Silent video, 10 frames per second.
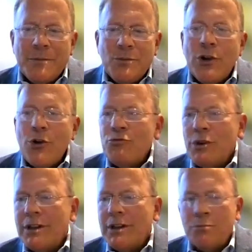we don't
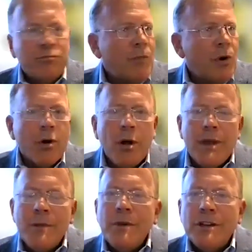really promote all
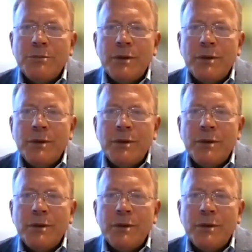that much,